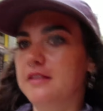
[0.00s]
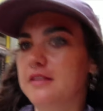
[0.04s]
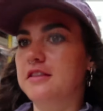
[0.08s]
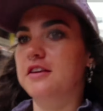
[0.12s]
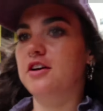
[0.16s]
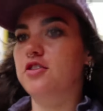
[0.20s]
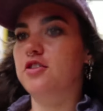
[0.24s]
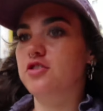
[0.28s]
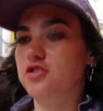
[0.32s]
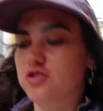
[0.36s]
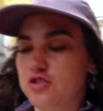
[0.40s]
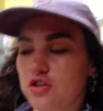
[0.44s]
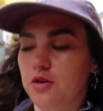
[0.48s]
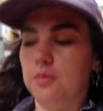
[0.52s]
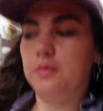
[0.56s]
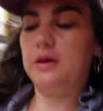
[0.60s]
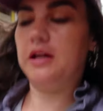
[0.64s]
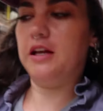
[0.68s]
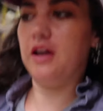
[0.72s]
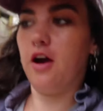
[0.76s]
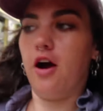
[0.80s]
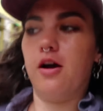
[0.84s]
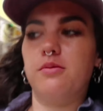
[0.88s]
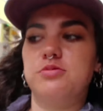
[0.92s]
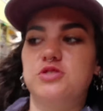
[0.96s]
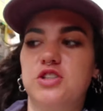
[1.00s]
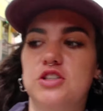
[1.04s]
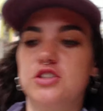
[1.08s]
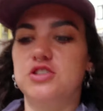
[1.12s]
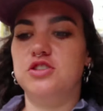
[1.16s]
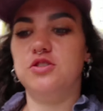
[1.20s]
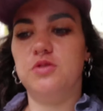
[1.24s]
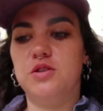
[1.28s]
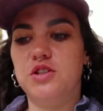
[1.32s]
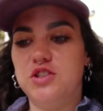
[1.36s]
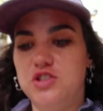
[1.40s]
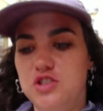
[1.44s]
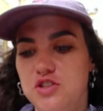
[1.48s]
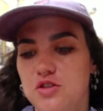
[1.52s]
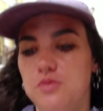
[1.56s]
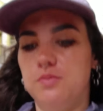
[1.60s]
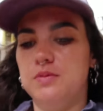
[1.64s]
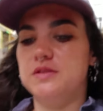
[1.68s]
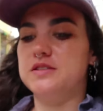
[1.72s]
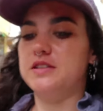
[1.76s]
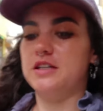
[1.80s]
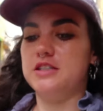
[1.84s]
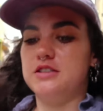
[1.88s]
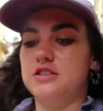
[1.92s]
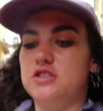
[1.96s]
There are so many options you could do
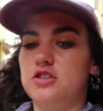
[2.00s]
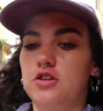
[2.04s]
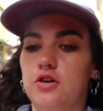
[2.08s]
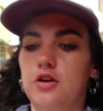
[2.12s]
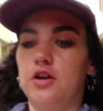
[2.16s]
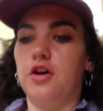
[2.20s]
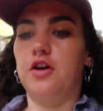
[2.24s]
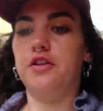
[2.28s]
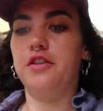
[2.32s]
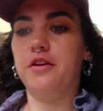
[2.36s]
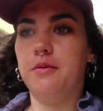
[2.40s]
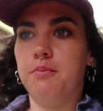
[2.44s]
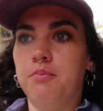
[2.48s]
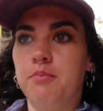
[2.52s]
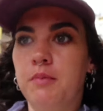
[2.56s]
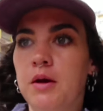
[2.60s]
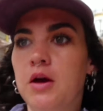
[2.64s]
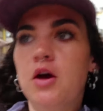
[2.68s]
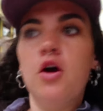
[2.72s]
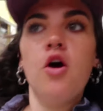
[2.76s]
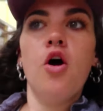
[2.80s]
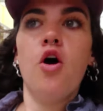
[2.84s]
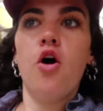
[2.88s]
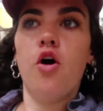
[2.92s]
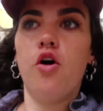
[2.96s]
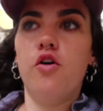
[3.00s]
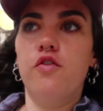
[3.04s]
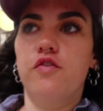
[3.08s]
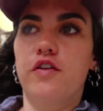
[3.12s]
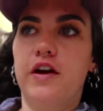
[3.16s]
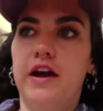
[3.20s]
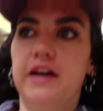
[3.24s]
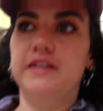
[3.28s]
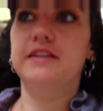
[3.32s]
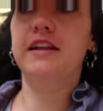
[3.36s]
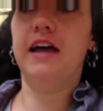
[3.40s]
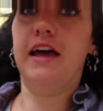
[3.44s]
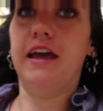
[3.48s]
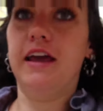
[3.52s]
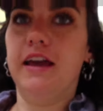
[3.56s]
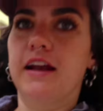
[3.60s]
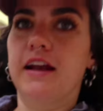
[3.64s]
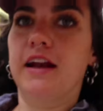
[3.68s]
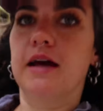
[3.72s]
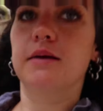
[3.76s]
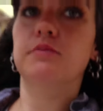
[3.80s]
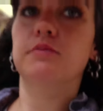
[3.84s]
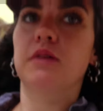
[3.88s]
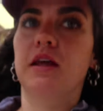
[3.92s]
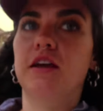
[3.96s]
besides turning on the overhead light, and
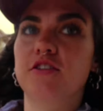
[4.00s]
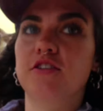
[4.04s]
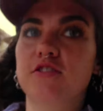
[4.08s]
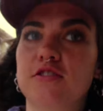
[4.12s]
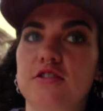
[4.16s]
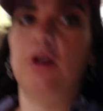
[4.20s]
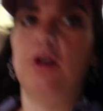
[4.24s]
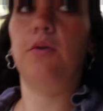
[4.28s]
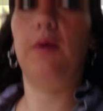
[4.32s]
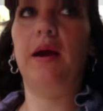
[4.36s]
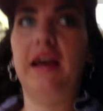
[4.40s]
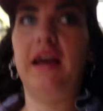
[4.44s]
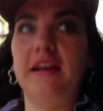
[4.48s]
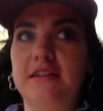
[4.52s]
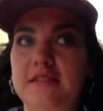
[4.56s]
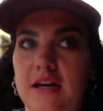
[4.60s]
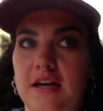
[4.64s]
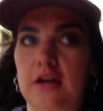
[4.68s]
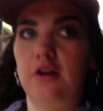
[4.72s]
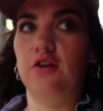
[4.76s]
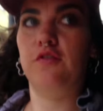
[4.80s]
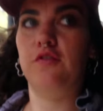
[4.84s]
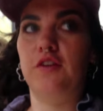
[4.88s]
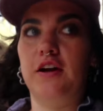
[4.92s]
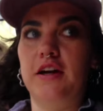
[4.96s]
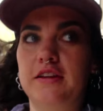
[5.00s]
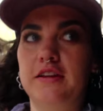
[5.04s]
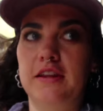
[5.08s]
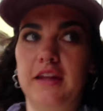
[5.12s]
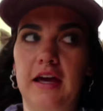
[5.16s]
I'm like so anti overhead